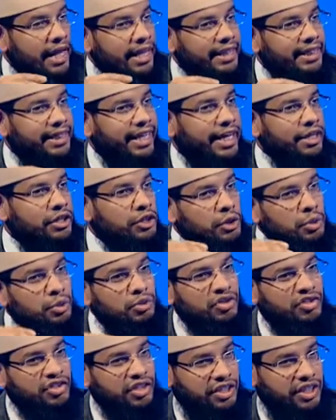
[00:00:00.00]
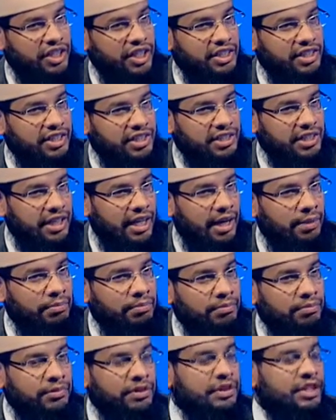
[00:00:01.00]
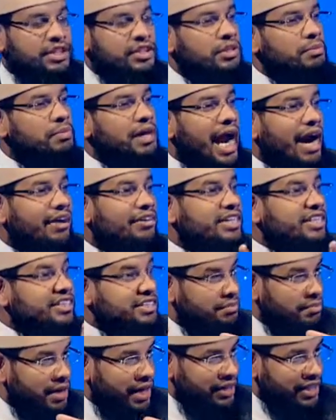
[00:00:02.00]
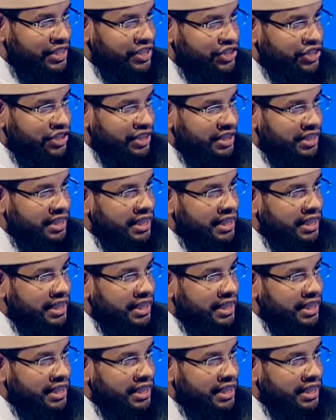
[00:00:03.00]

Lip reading: they do suggest the similarities in marriage